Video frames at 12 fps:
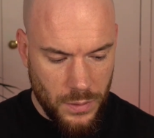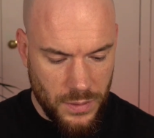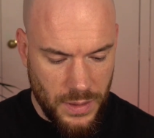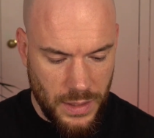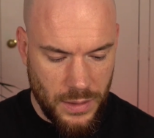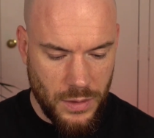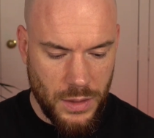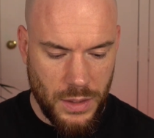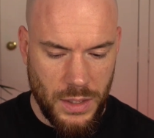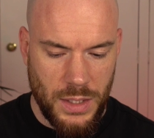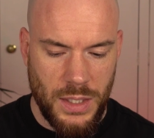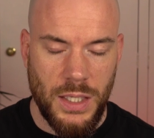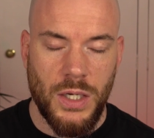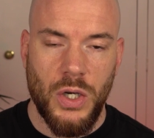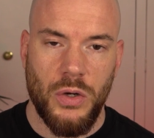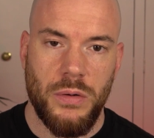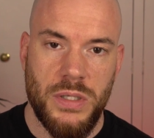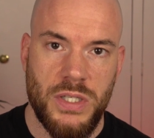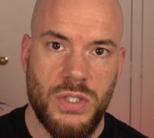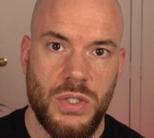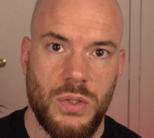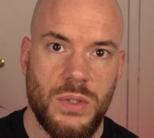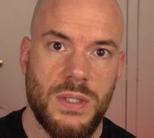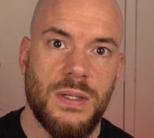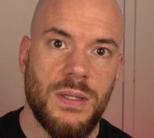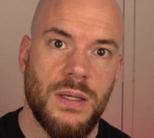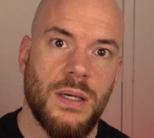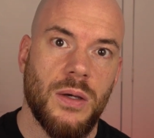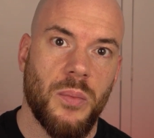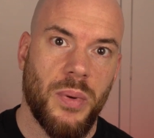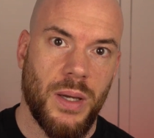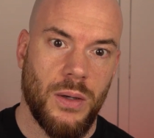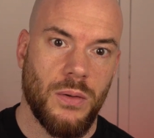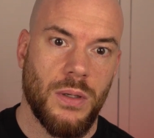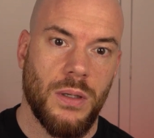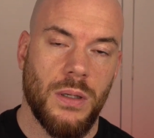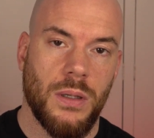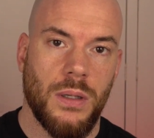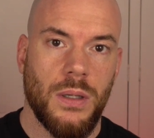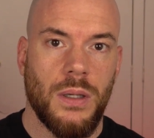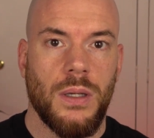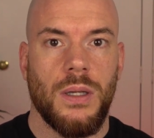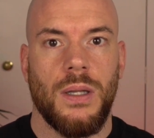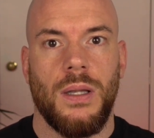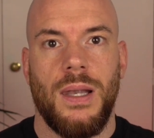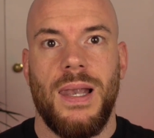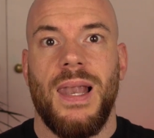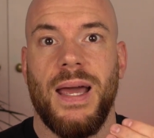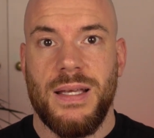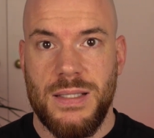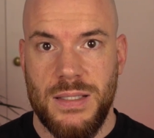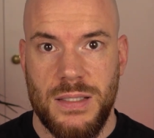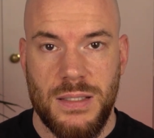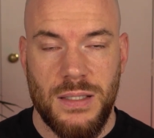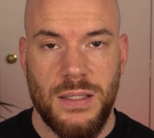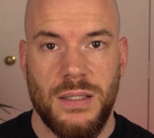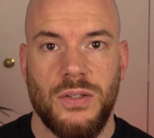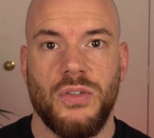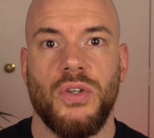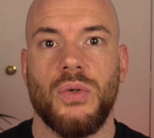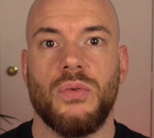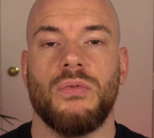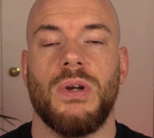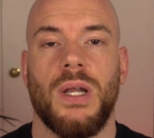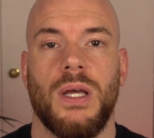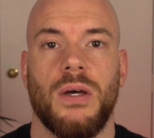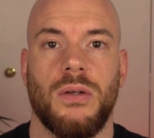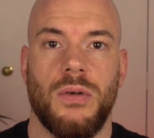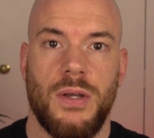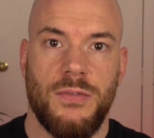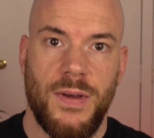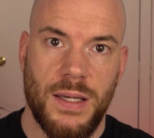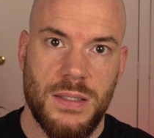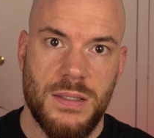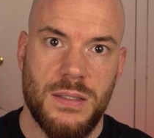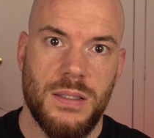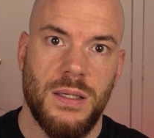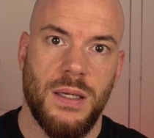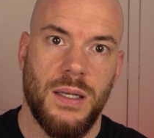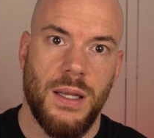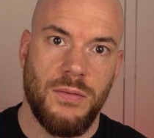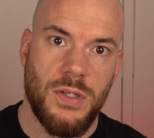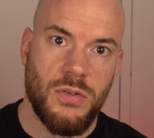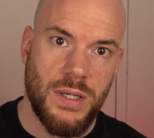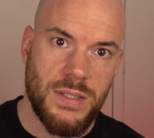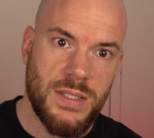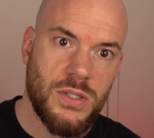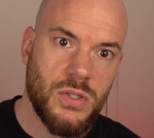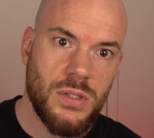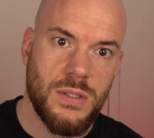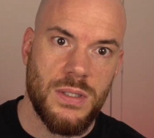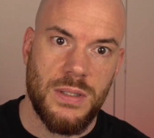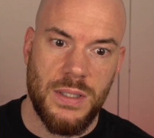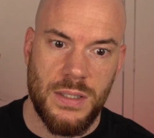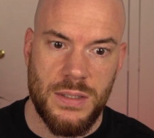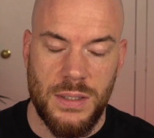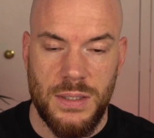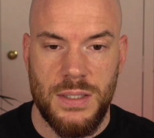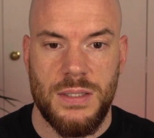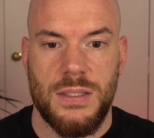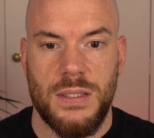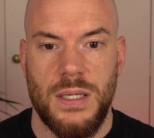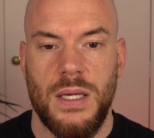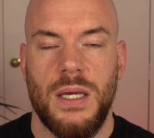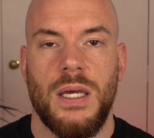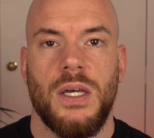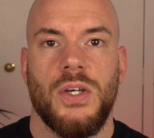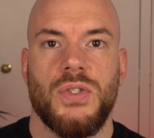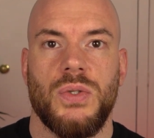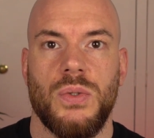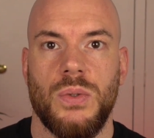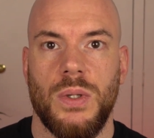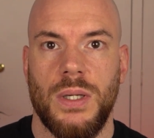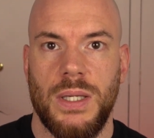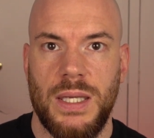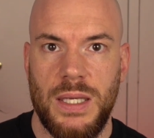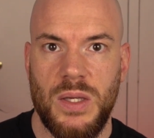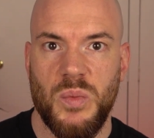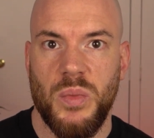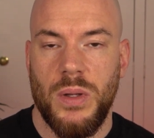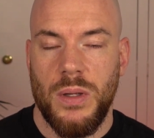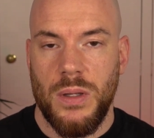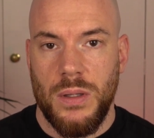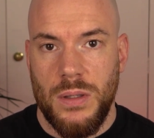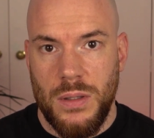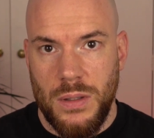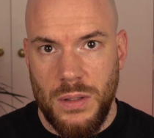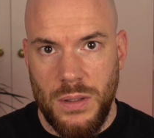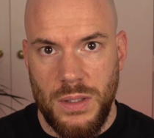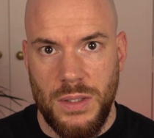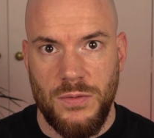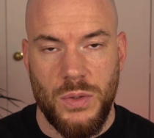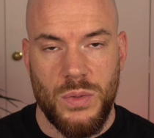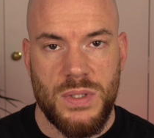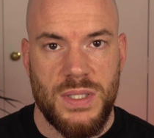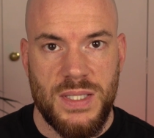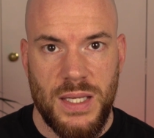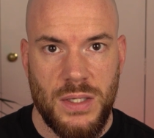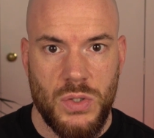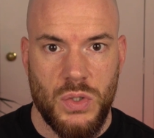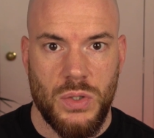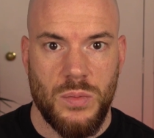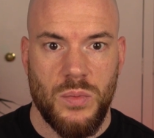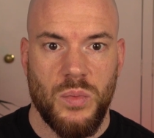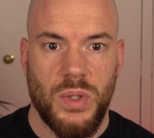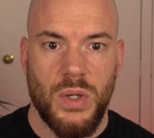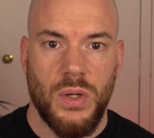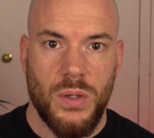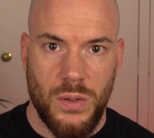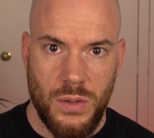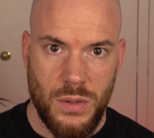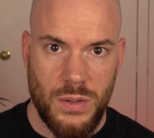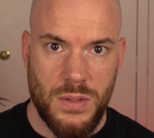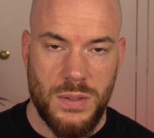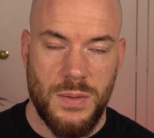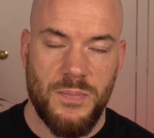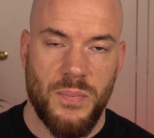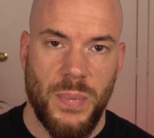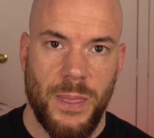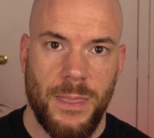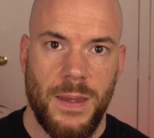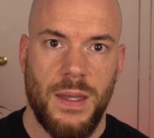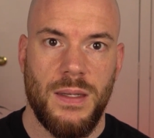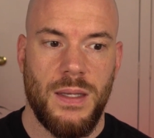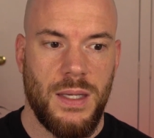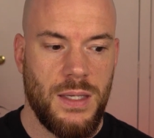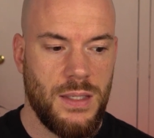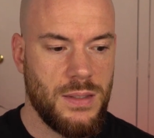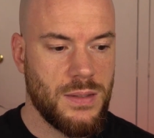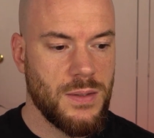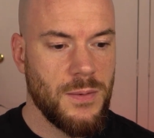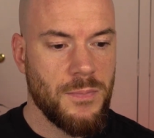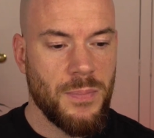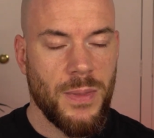that encourages you to think about less. Don't rely on effects and heavy transitions and things like this to keep the viewer's attention, because it's